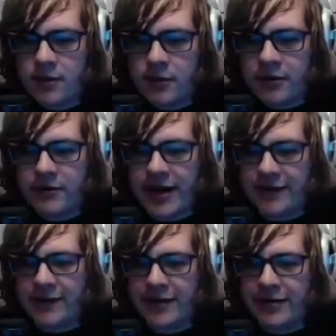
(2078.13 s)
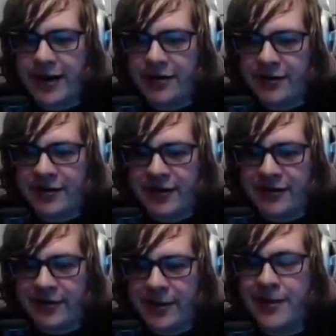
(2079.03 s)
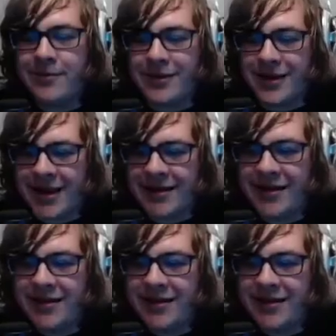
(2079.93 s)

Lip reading: We'll come back for that one later, essentially, but yeah.